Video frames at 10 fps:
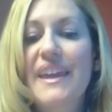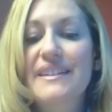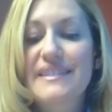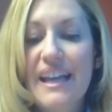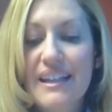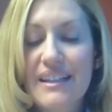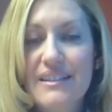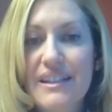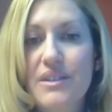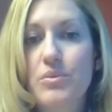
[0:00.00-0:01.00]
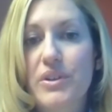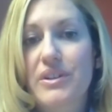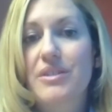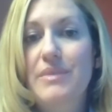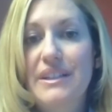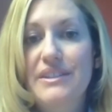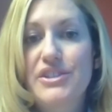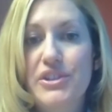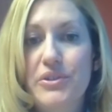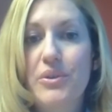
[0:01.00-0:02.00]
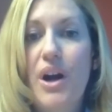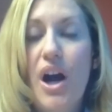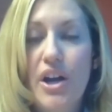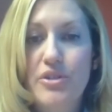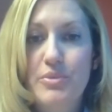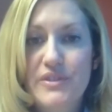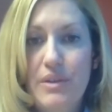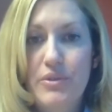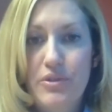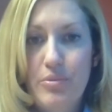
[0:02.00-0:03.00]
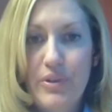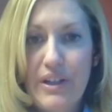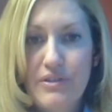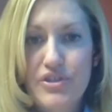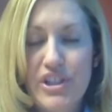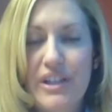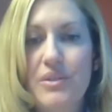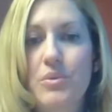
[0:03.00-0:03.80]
Secondly, we're committed to 100% renewable energy.